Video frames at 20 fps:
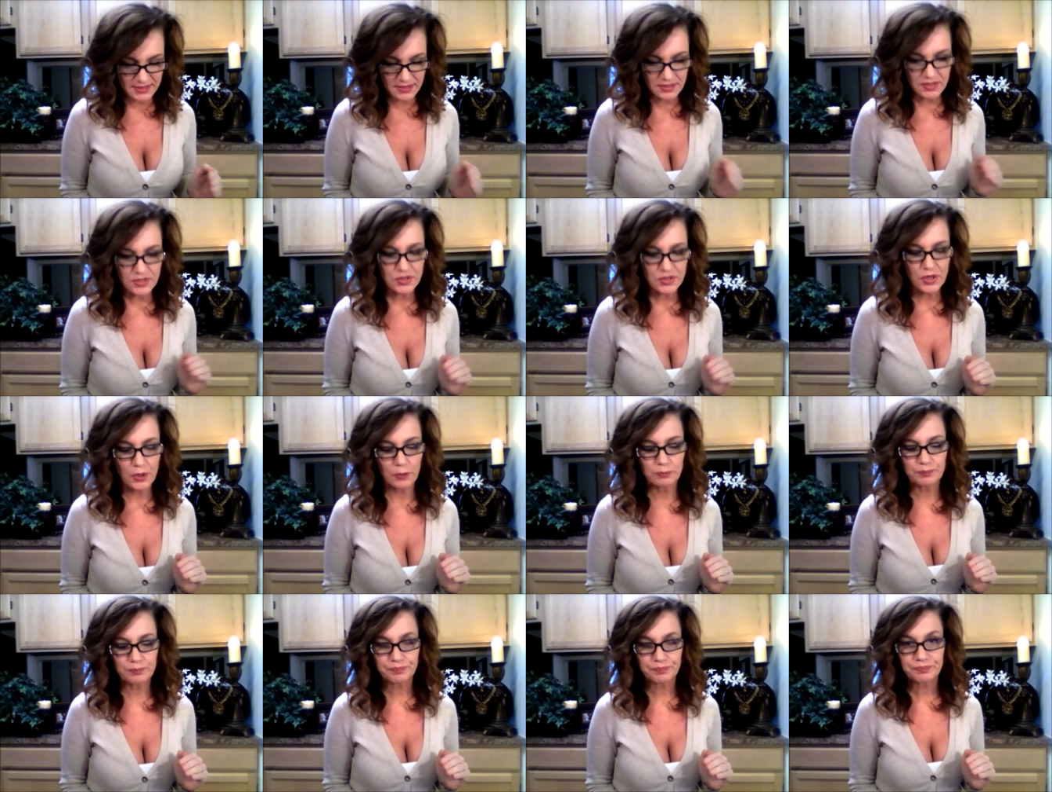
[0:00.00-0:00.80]

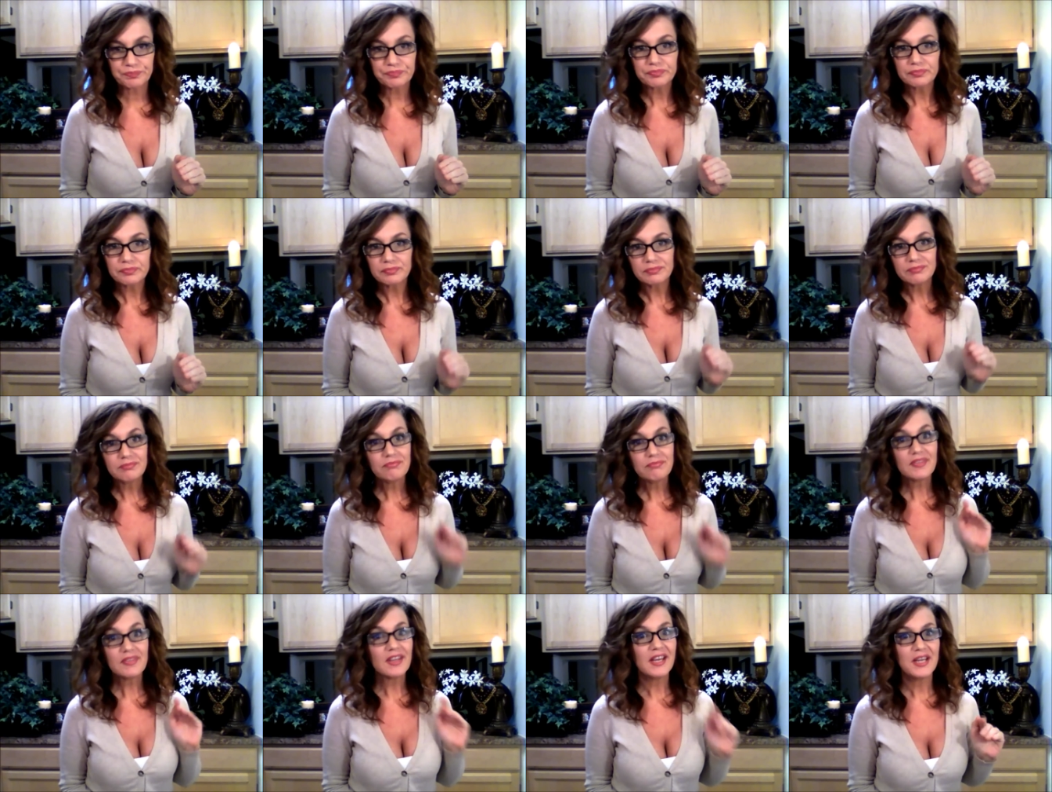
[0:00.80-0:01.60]
So
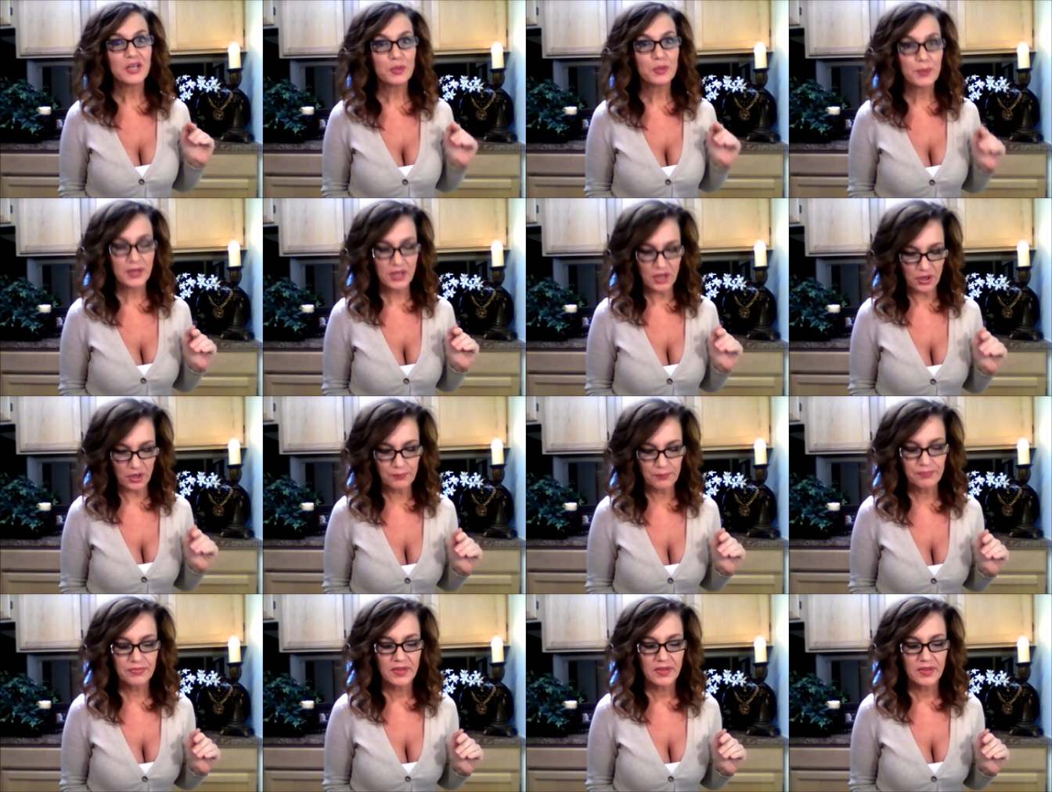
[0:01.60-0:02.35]
here we go.